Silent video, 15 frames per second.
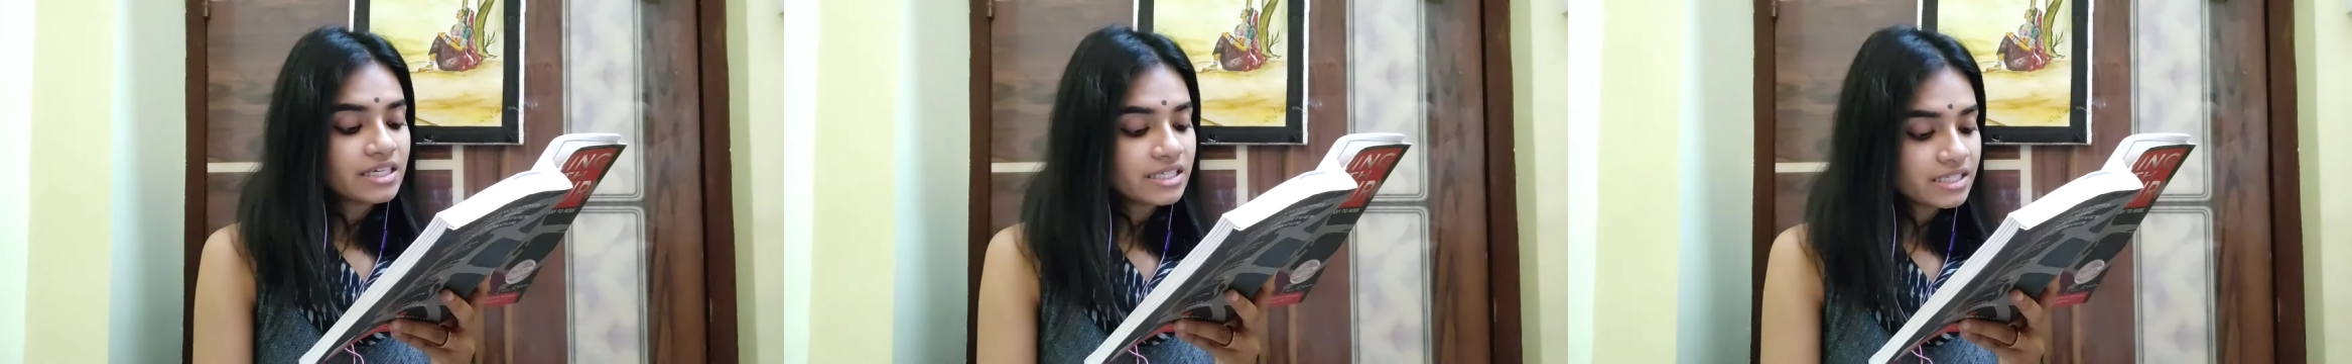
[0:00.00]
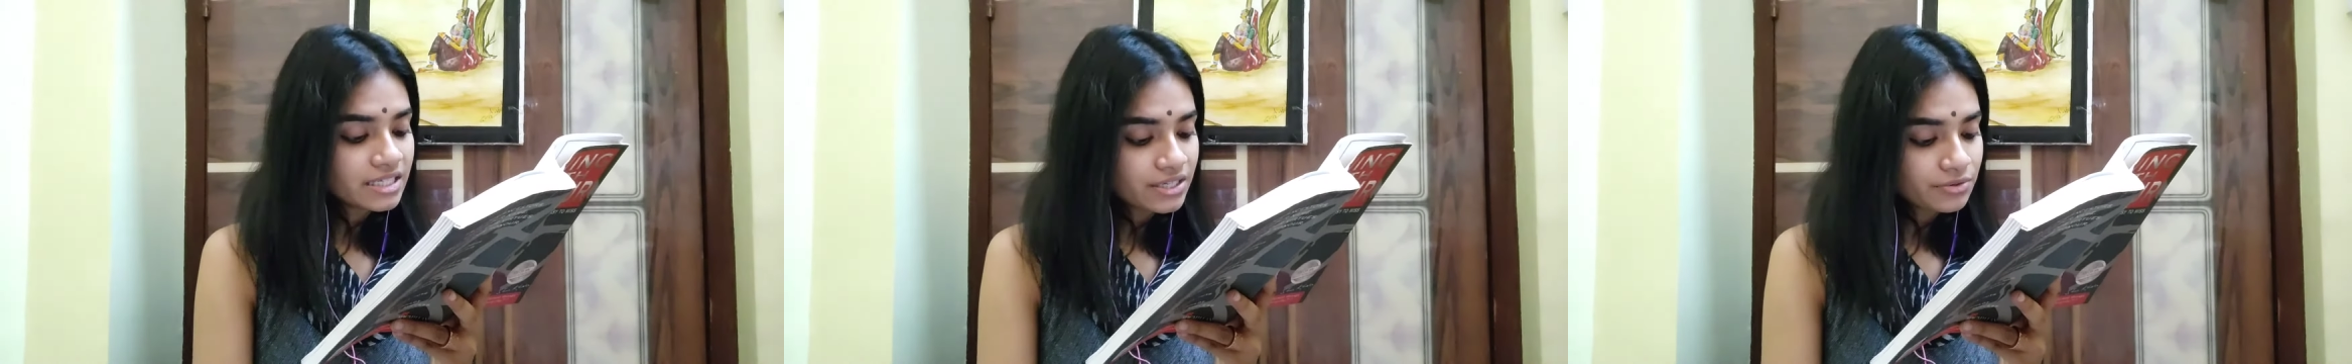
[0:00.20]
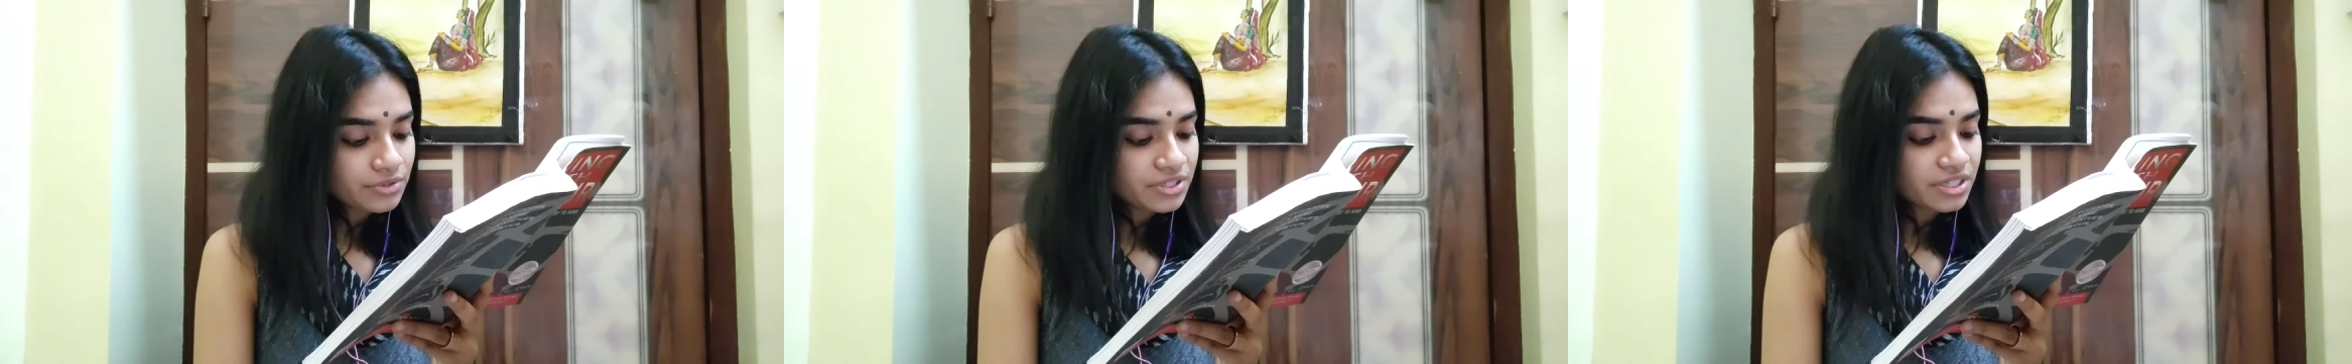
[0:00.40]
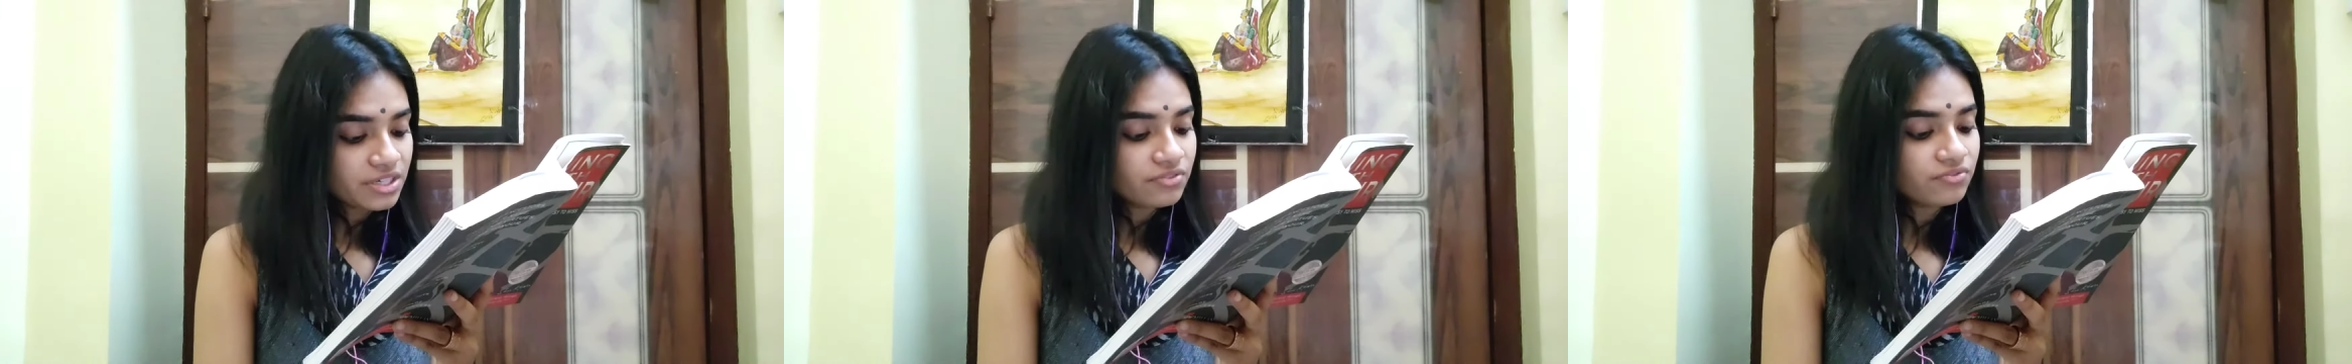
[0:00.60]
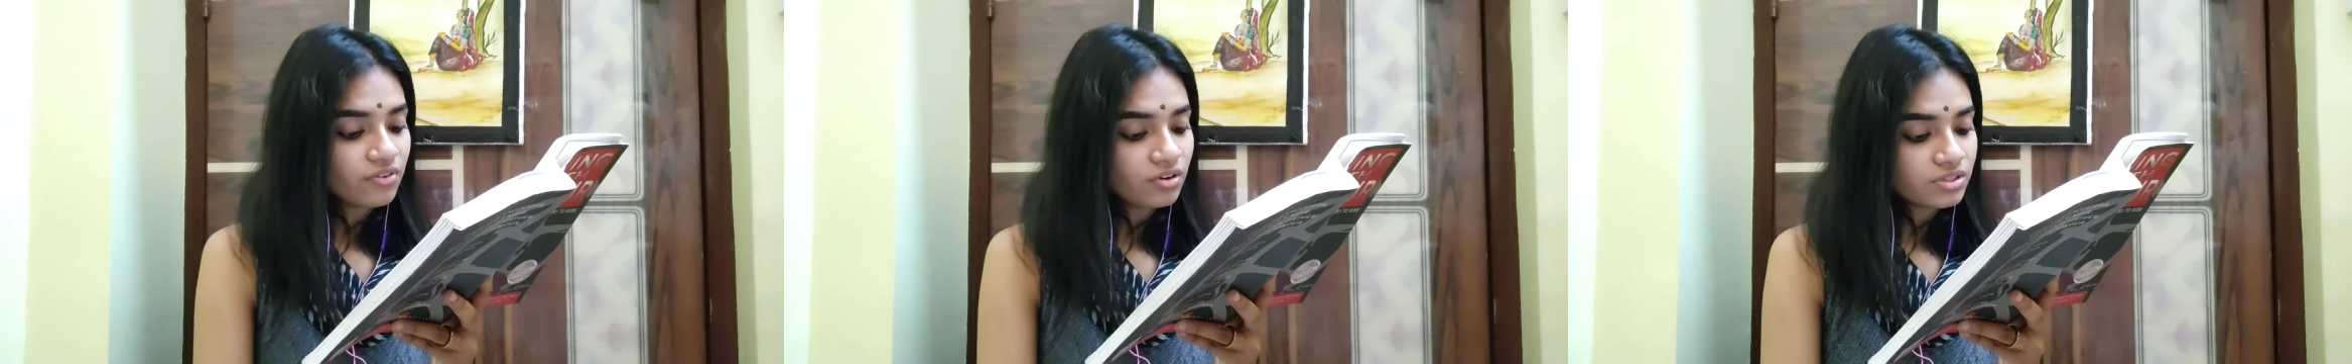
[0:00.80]
Integrity
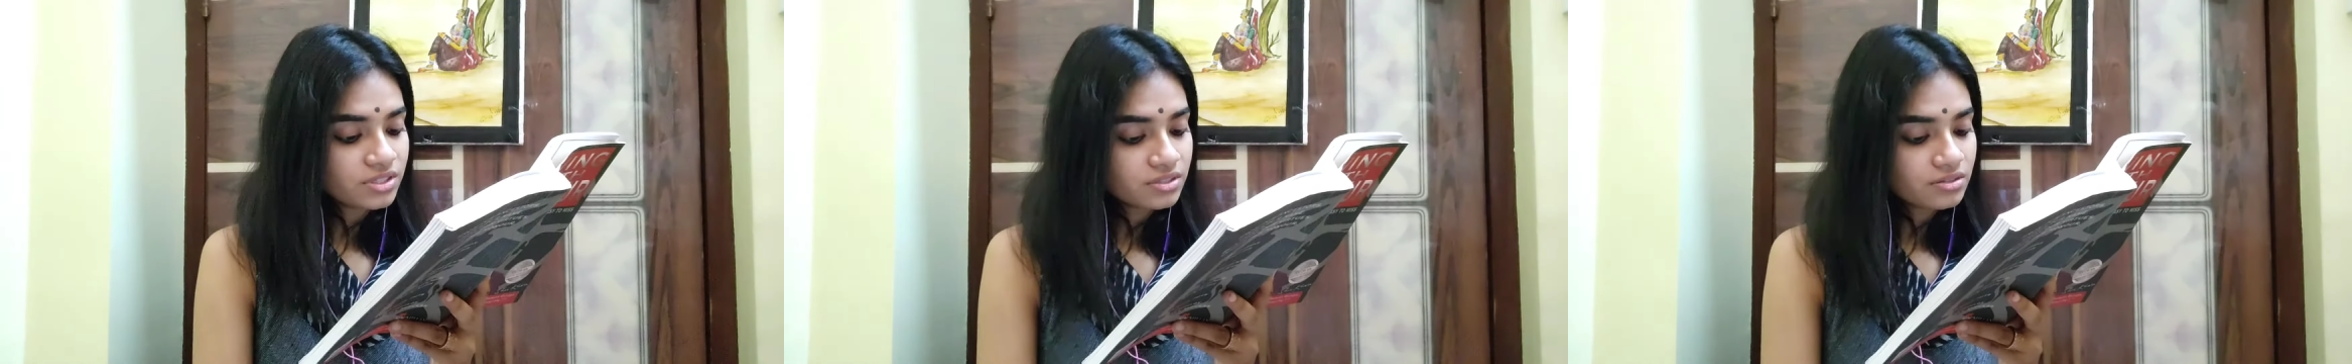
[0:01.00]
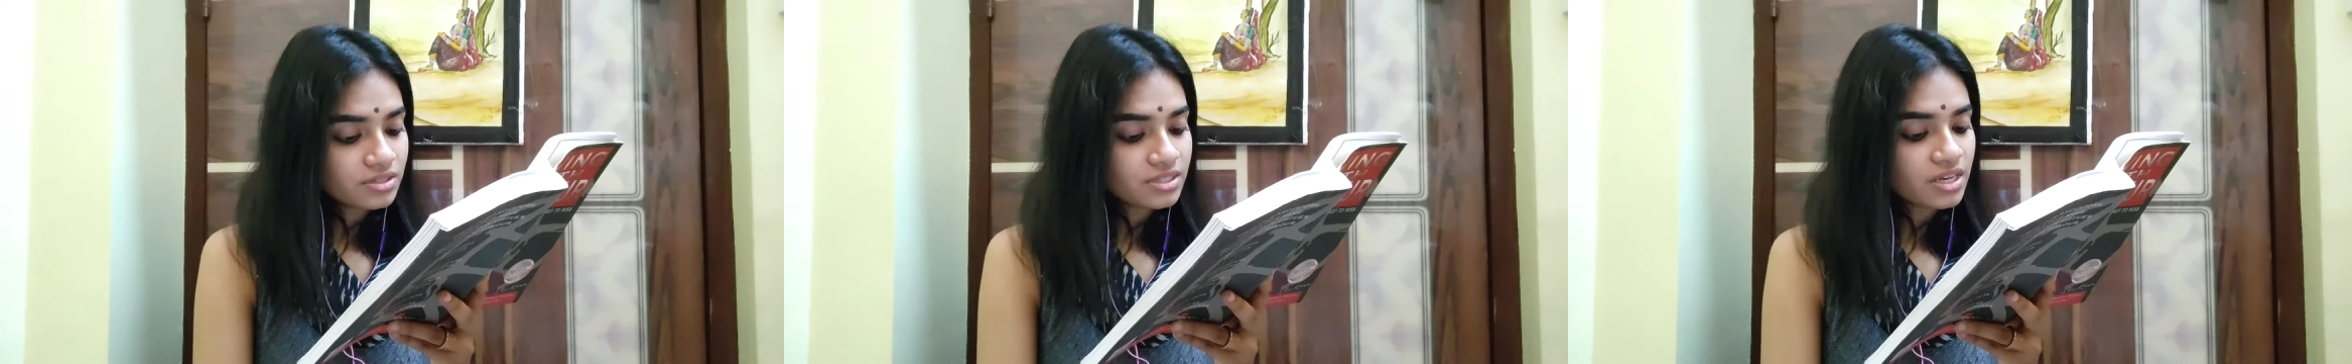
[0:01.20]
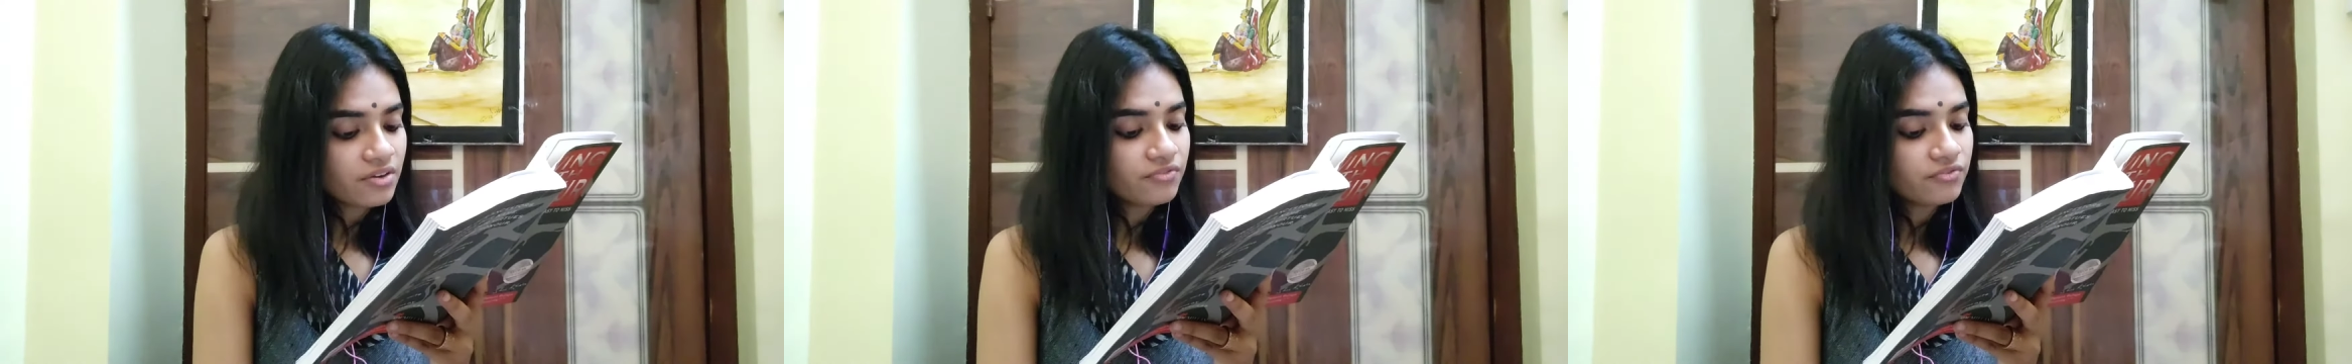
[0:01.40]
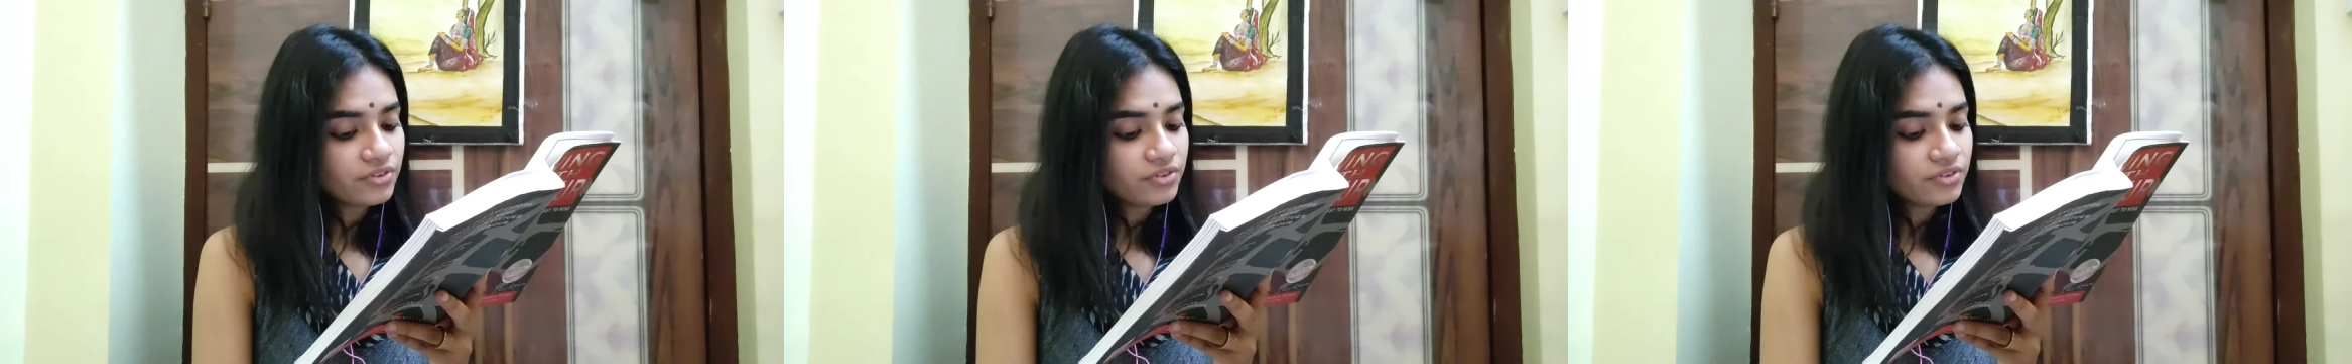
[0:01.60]
fosters a